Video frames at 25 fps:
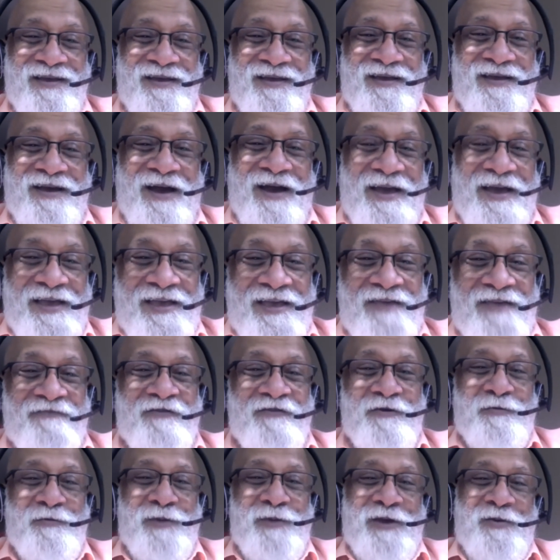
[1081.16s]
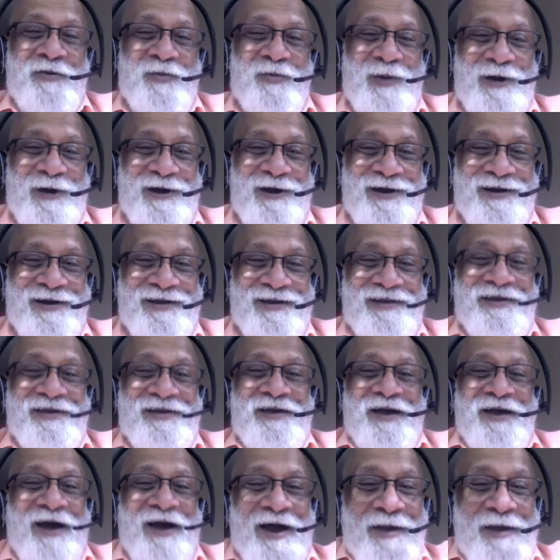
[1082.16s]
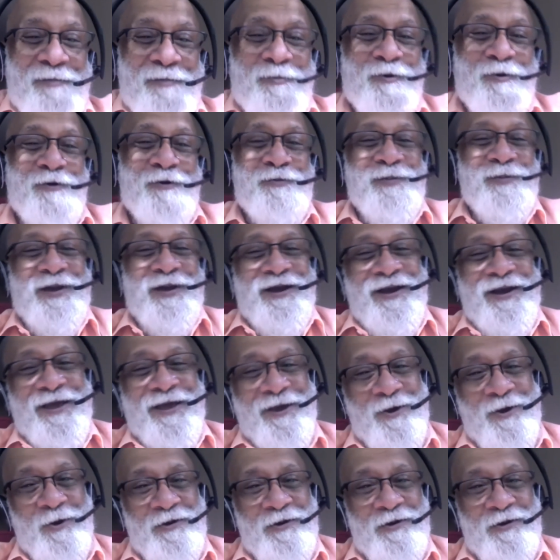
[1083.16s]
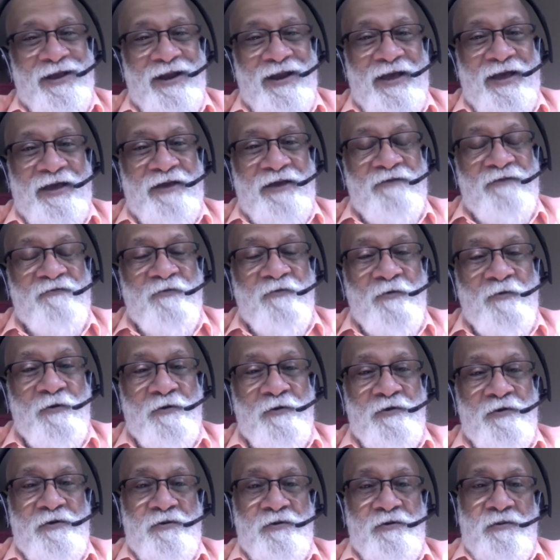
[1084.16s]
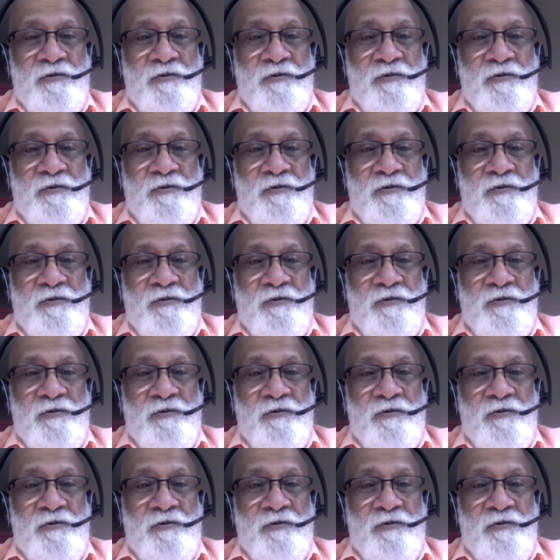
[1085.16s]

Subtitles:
I give you my word. I put my neck on the line for you.